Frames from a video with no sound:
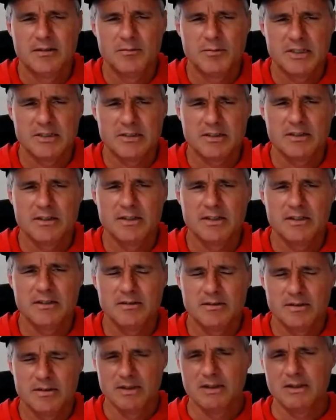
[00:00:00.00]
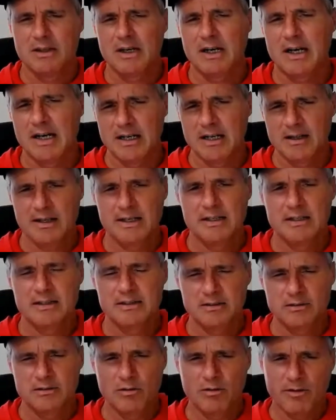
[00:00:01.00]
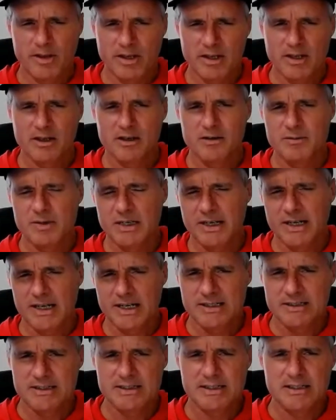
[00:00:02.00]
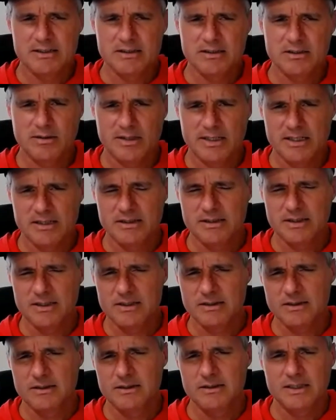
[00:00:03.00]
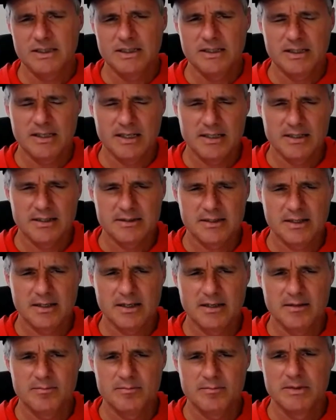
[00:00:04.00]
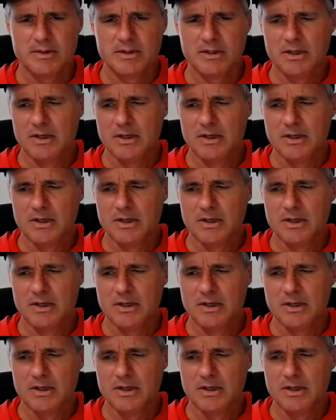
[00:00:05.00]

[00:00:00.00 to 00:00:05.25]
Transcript: Basically, the highlight is thinking about aid station to aid station, 10K at a time.